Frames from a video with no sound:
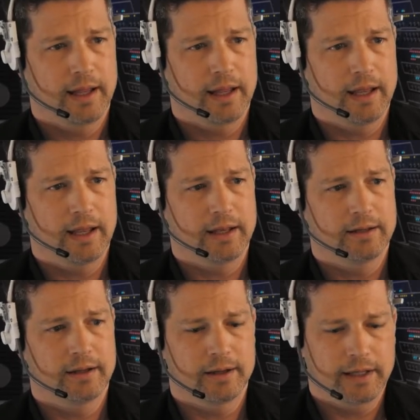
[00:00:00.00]

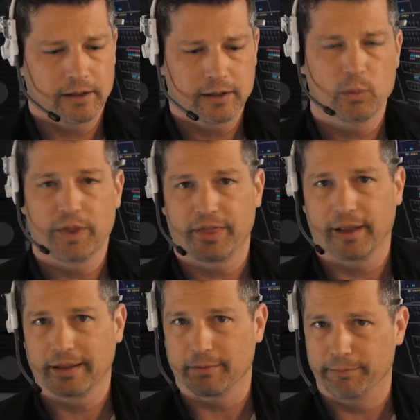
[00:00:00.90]
and killing him with,
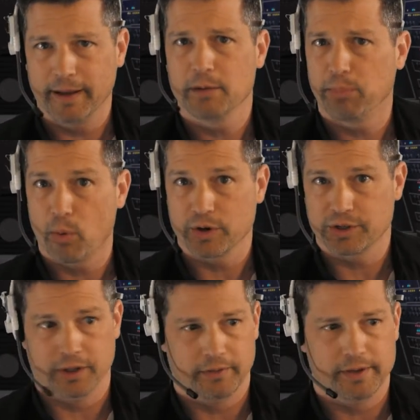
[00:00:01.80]
like, the vent
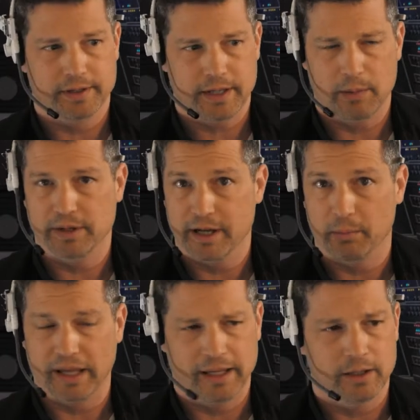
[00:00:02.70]
portion of the saber
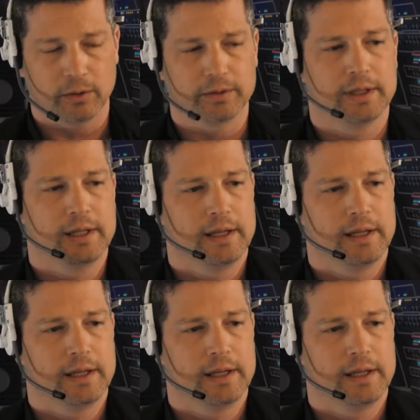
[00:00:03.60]
down by the hilt.